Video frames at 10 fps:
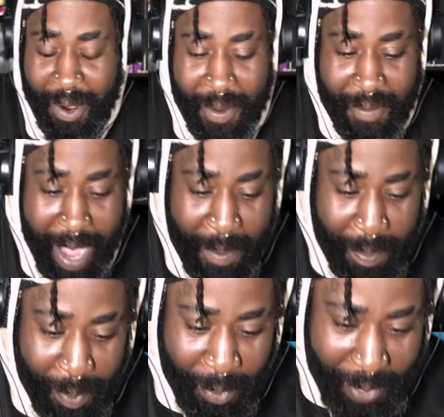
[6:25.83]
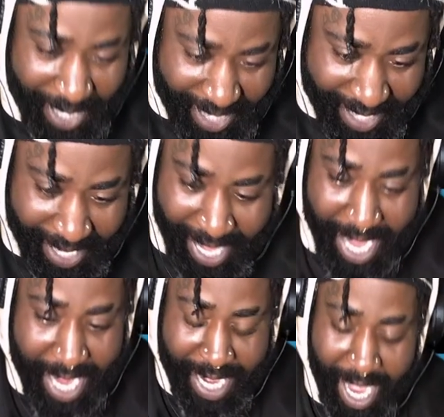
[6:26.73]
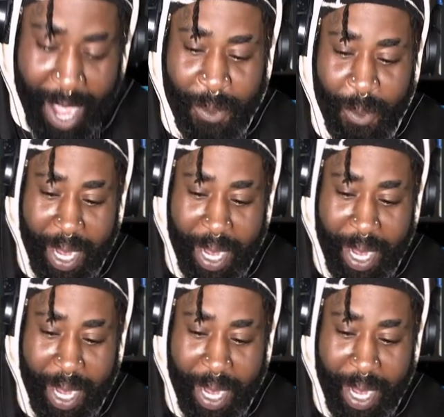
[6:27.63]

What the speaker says: with Viprina. Now,